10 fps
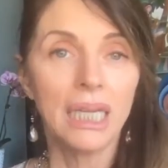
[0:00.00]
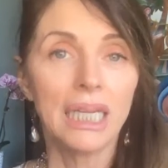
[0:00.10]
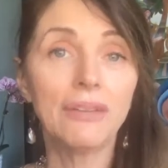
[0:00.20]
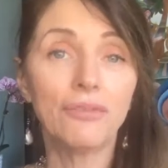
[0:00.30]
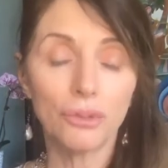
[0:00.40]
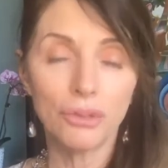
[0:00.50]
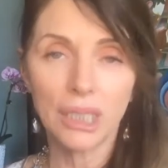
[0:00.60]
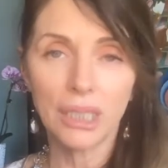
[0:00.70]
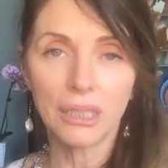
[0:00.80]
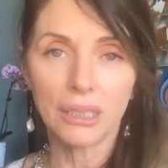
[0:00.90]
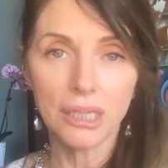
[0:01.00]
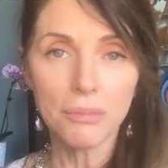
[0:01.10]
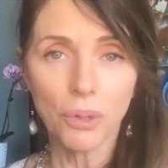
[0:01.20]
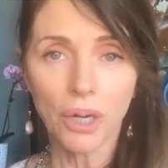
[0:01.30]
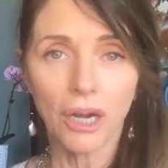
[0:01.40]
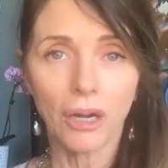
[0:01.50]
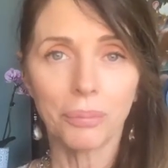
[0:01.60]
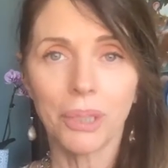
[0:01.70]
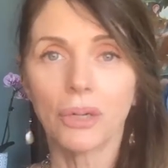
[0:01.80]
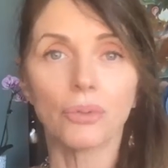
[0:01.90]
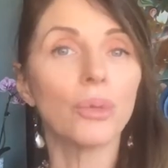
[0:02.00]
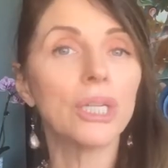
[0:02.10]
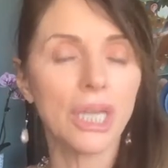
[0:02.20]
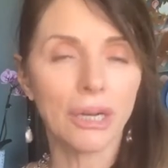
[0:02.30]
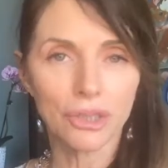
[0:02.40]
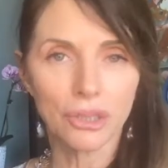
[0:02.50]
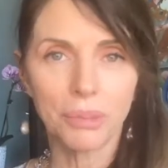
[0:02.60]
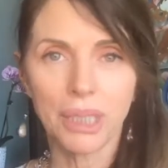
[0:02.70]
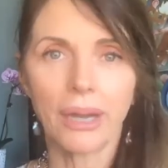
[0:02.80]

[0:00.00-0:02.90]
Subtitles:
If you need deeper help, reach out to me.